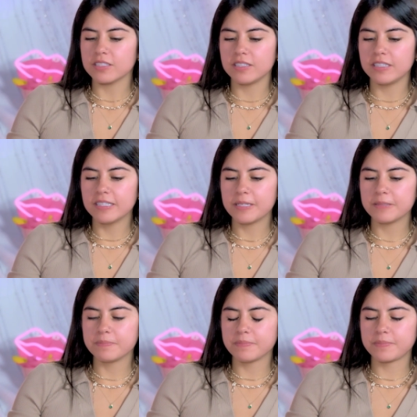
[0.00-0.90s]
to cook,
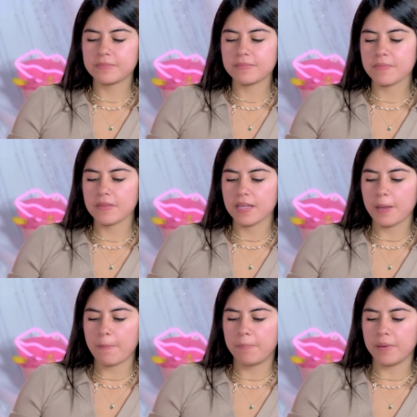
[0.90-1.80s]

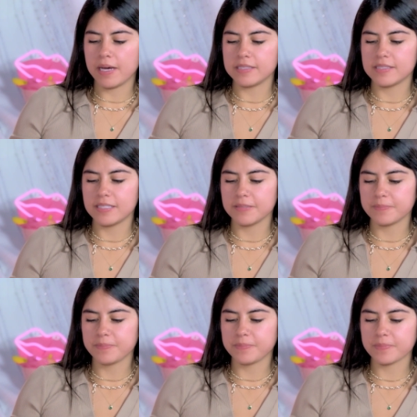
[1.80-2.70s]
but
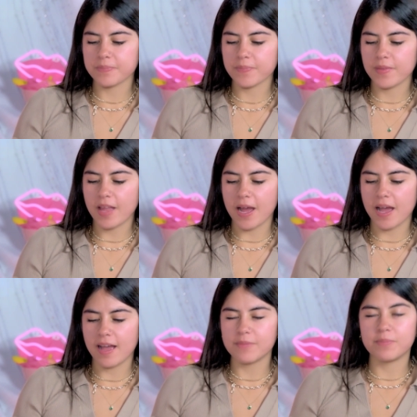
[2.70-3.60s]

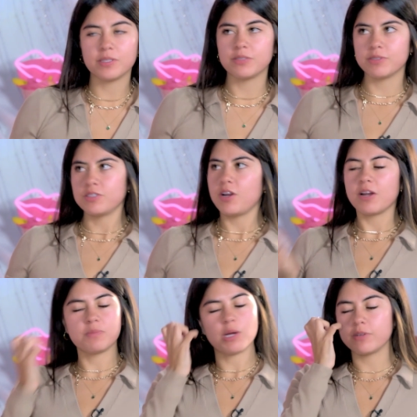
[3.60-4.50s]
Believe it or
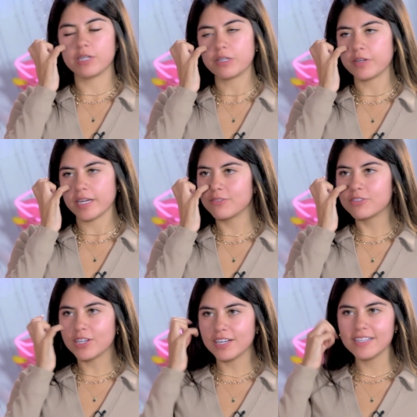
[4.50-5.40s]
not, I'm not a very
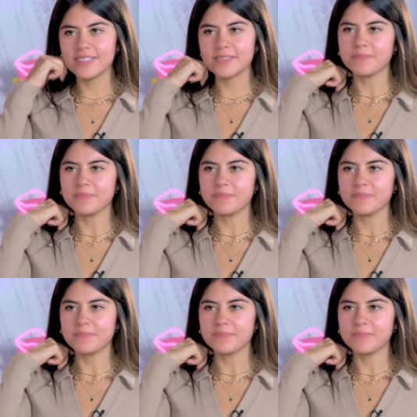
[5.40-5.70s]
creative cook.